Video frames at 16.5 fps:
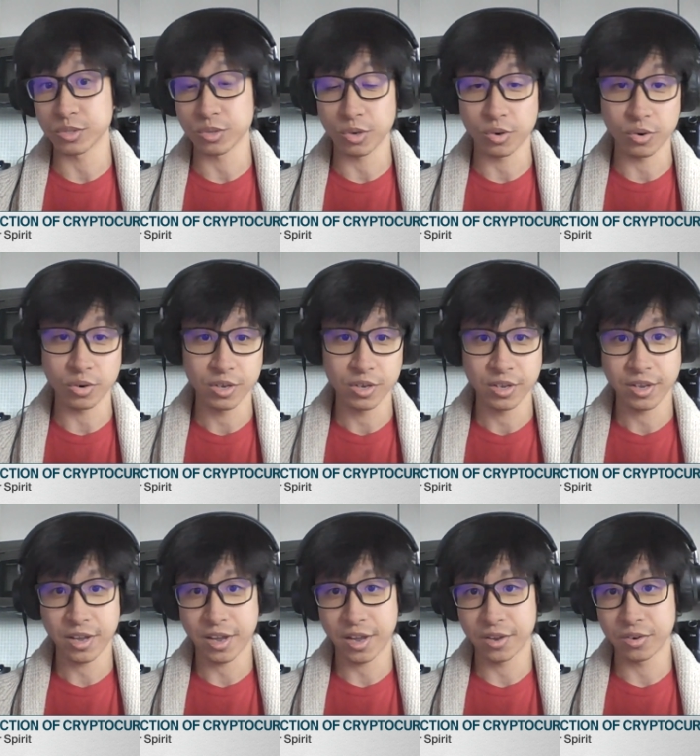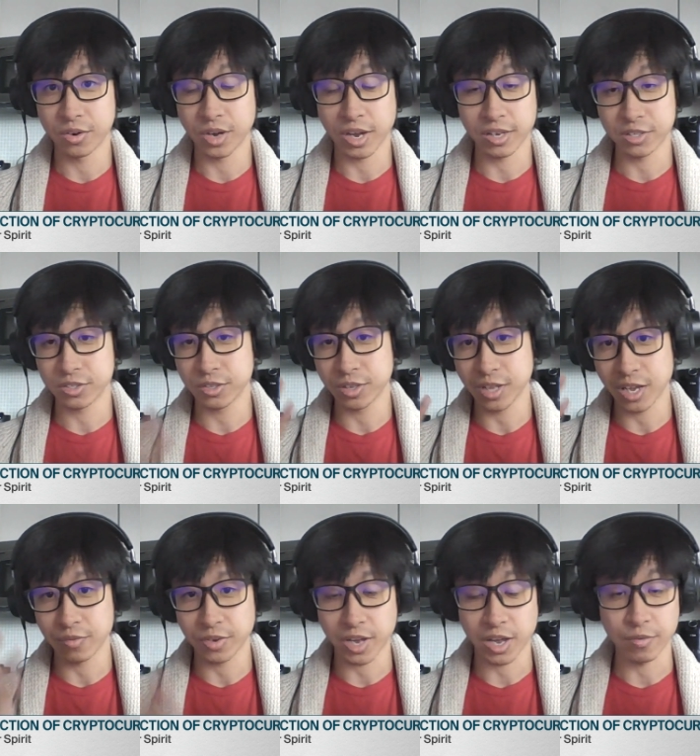So I know I still
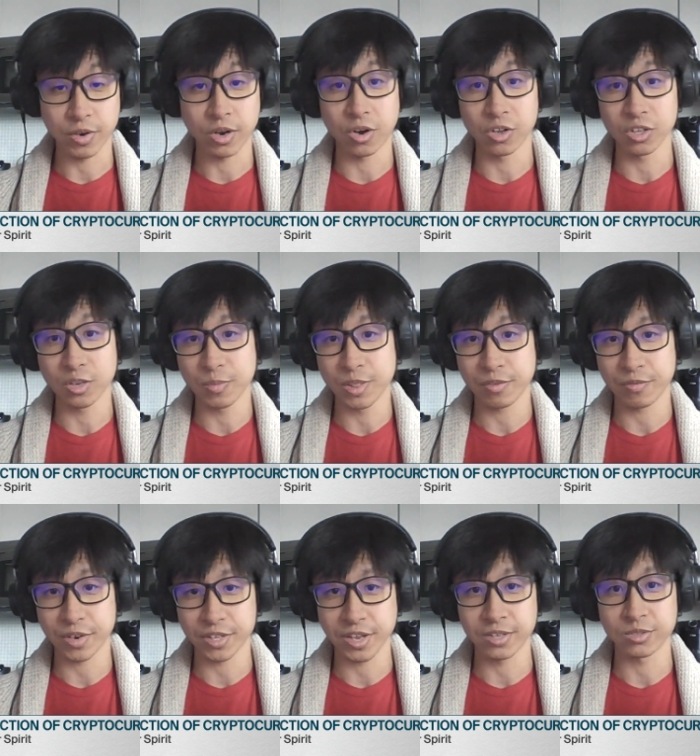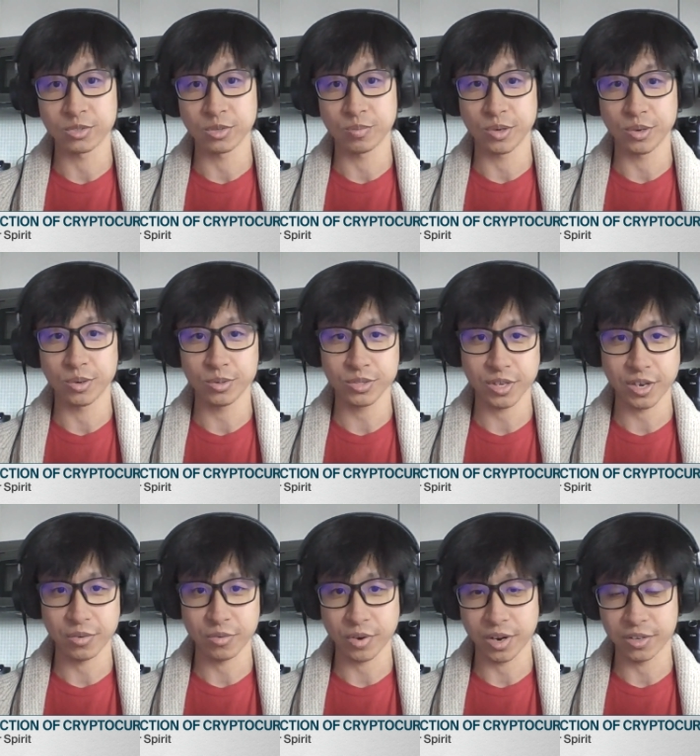have a, I have a column in the Financial Post.
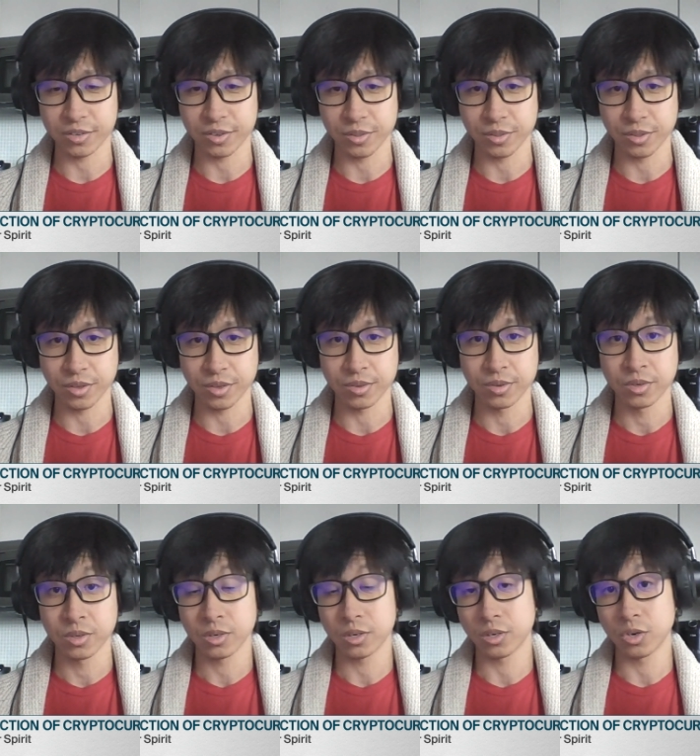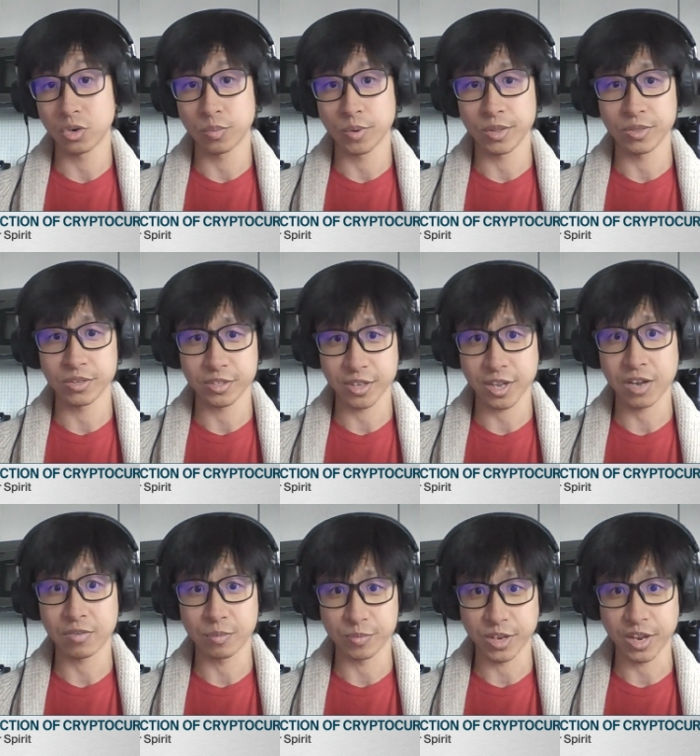I write in the Globe and the
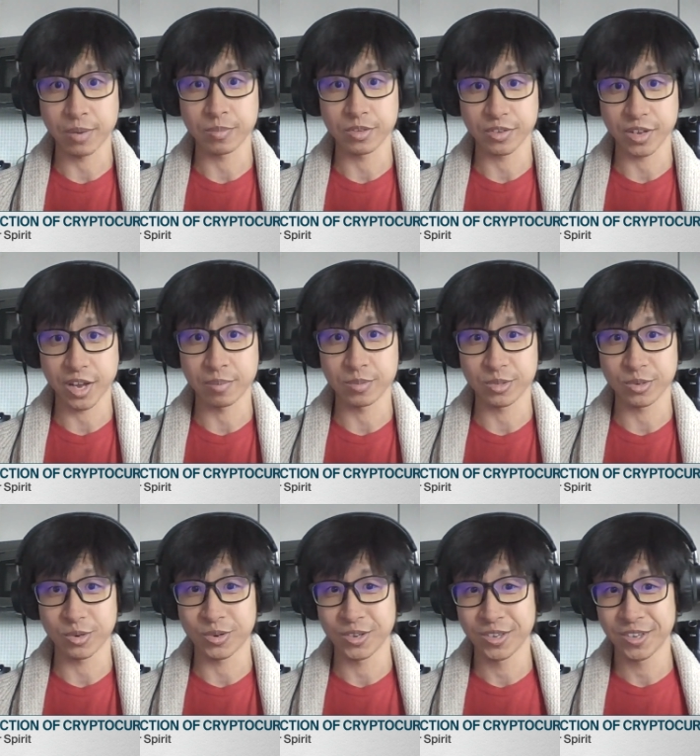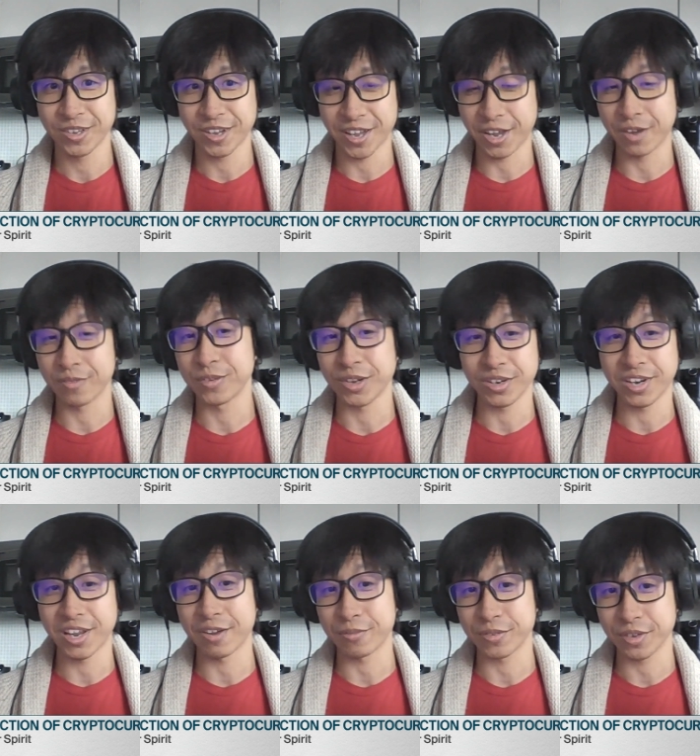Star from time to time. So I have not
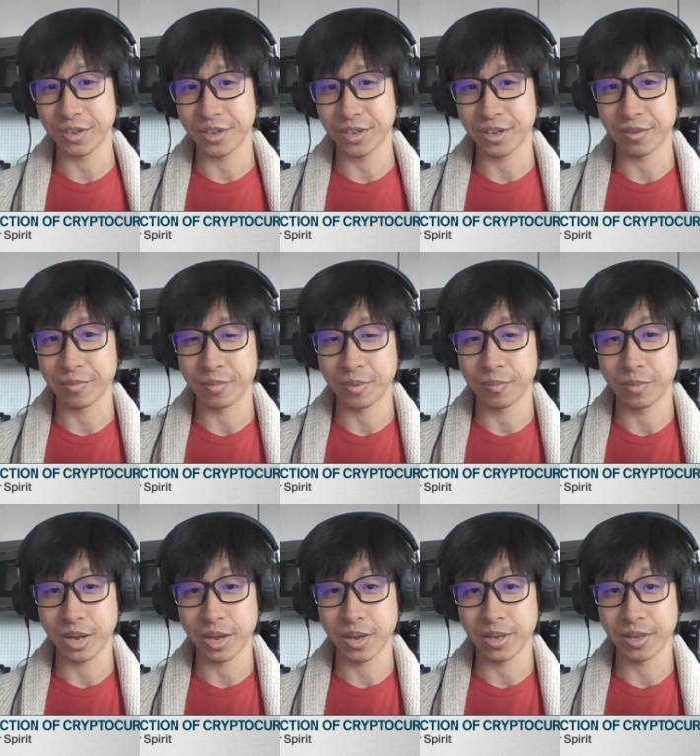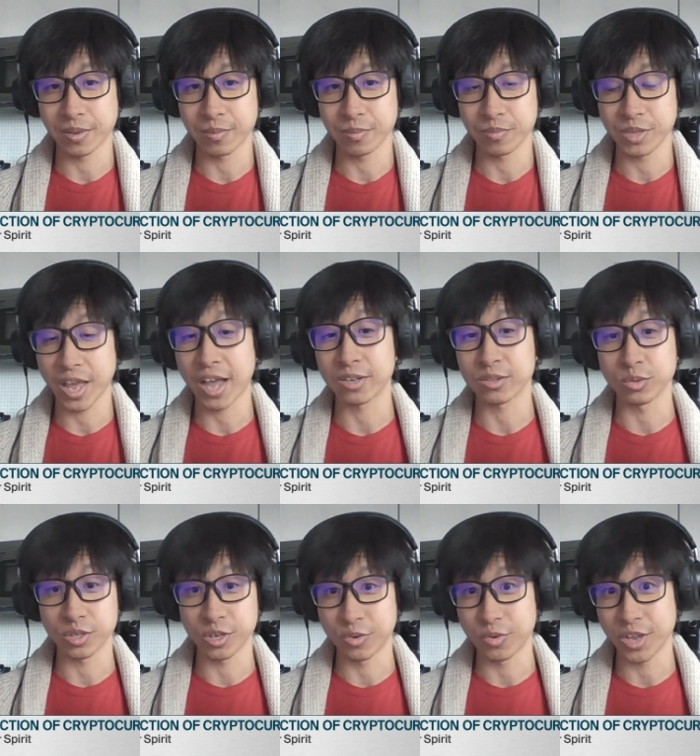left uh, my the
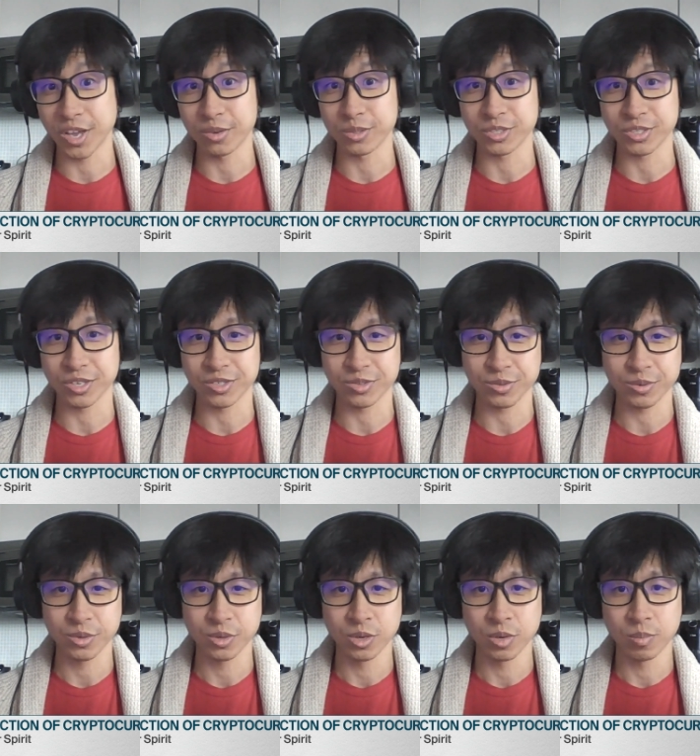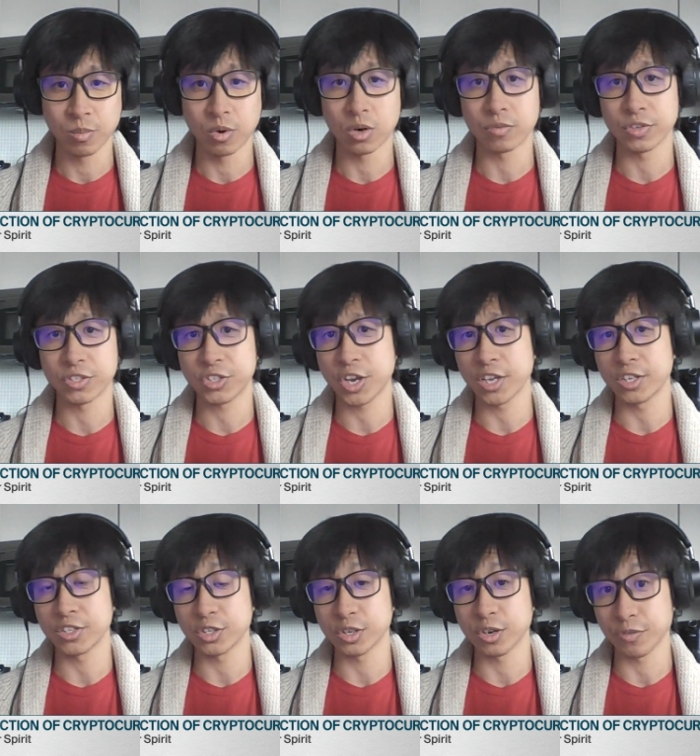actual career. It was just more of a
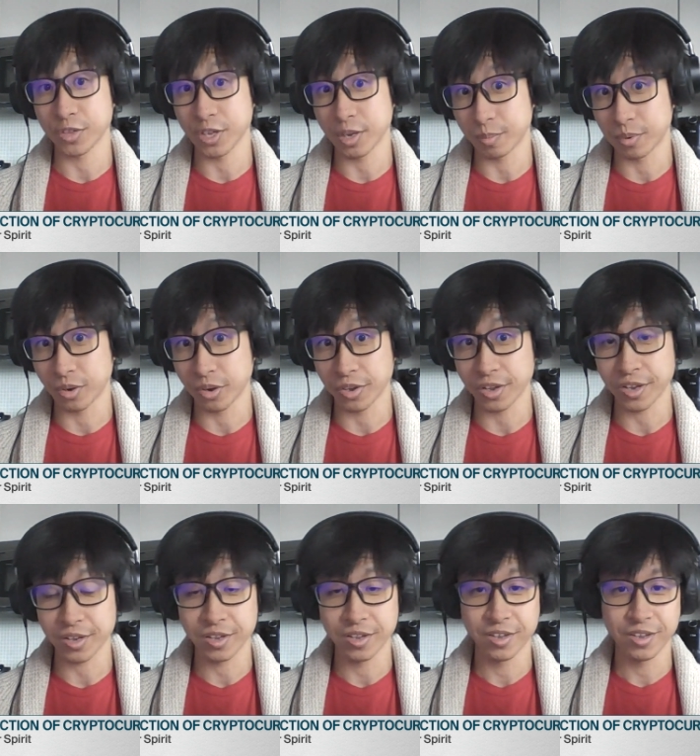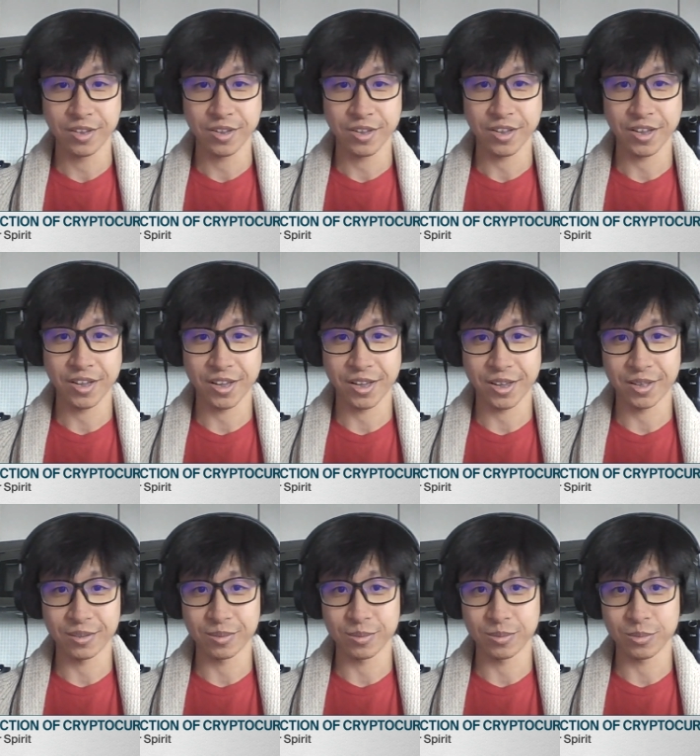changing of the employer.
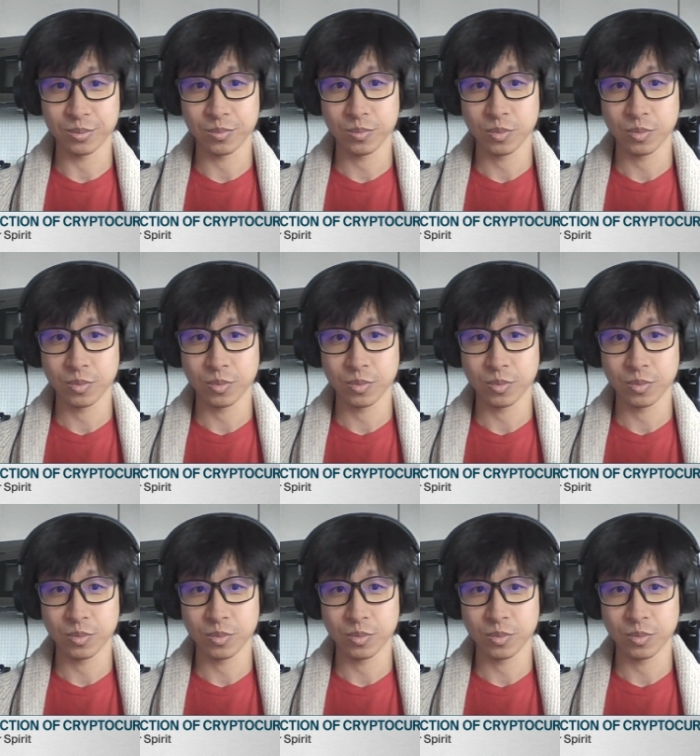And